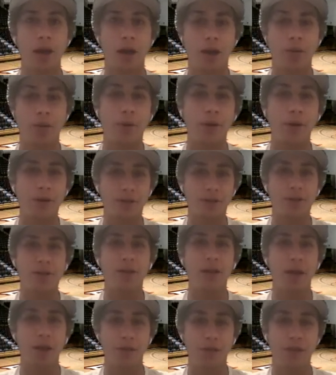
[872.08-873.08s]
Personally,
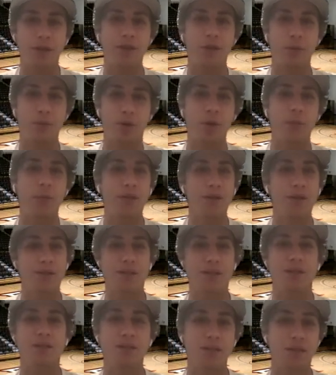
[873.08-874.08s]
I think there will be a
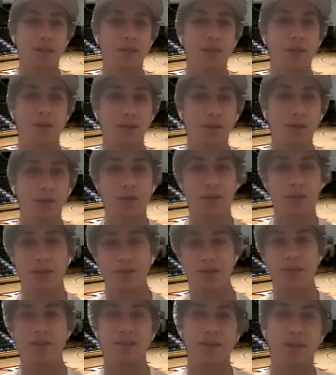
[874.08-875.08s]
season because I
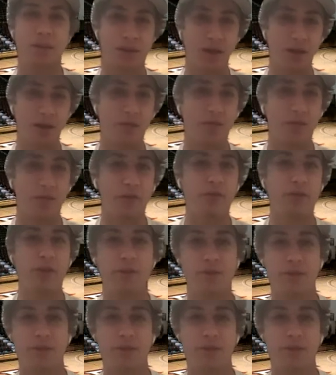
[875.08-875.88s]
see it kind of flip-flops a